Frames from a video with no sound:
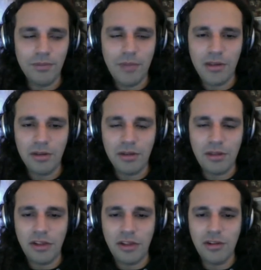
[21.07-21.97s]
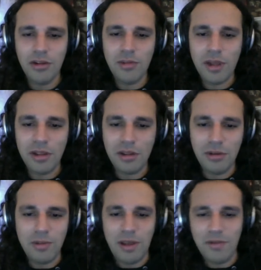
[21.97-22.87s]
Pattern Essentials by
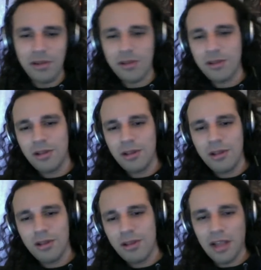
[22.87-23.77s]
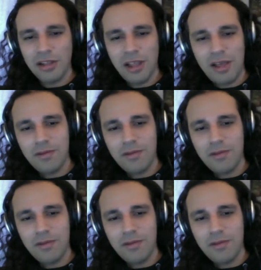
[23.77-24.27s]
Tony Bevis. I actually have